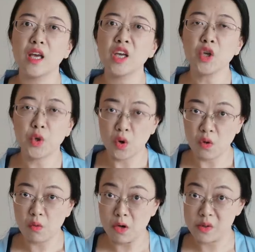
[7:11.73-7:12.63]
in
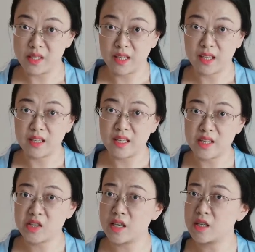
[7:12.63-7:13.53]
your world setting,
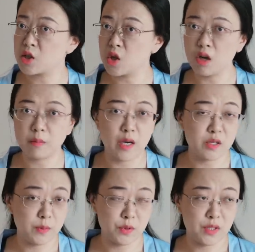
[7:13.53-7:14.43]
this is not
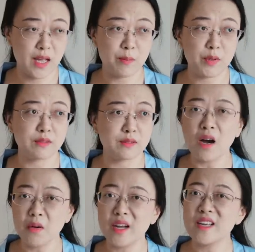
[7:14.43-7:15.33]
possible to happen.
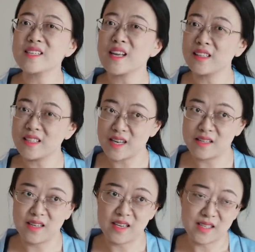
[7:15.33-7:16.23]
Arya is an
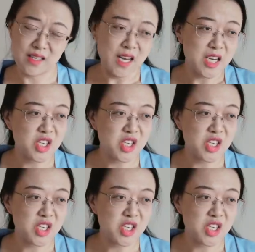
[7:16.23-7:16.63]
assassin, yes.